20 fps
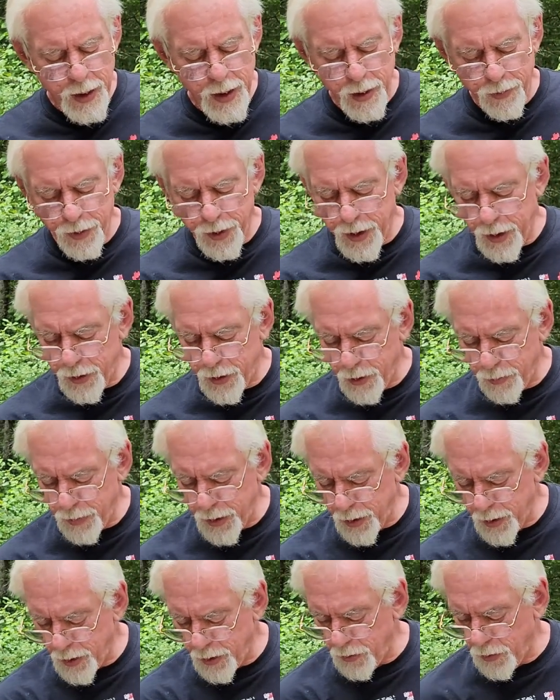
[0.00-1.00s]
Everything should be
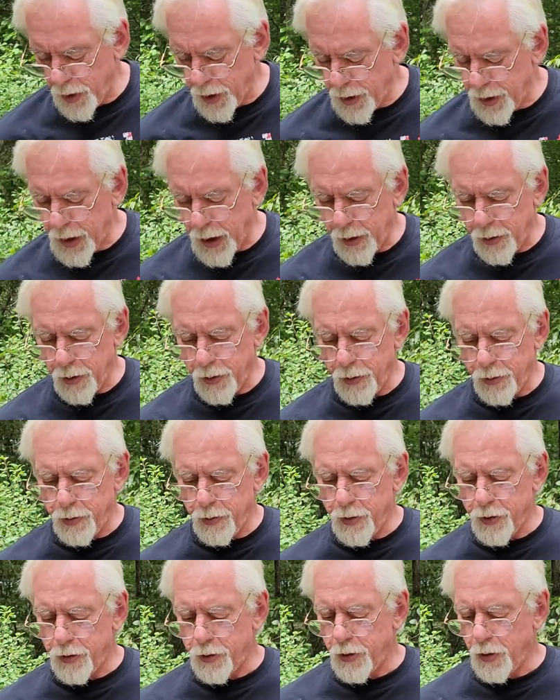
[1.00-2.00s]
good. We're going to take a look
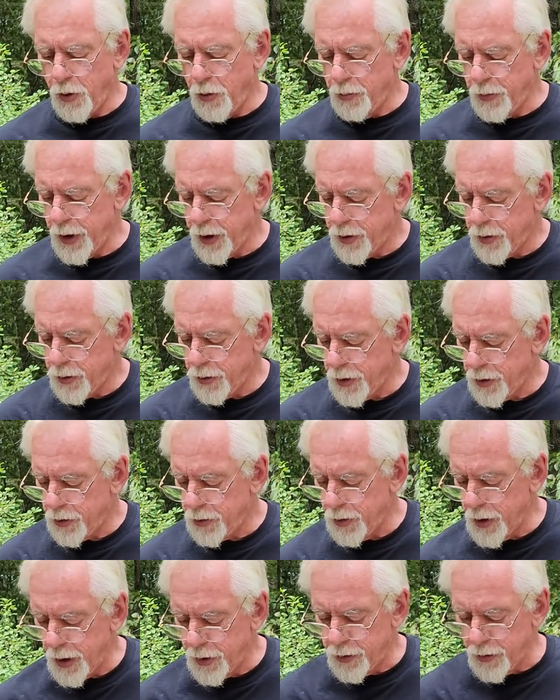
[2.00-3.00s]
through the scope, make sure
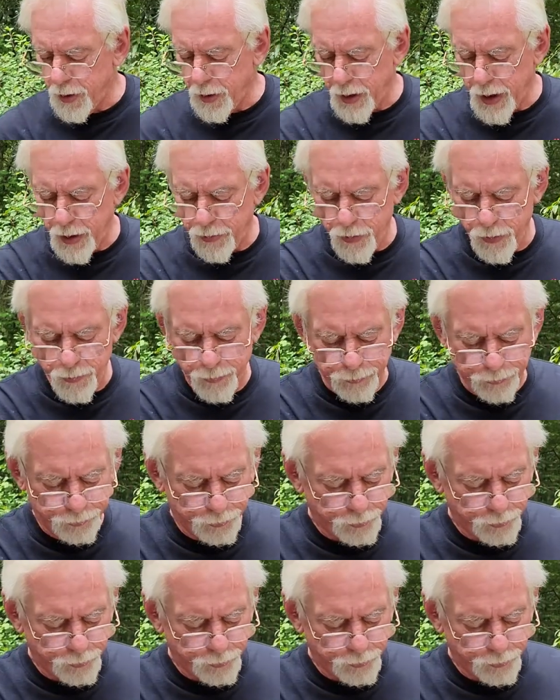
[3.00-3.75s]
it's nice and level.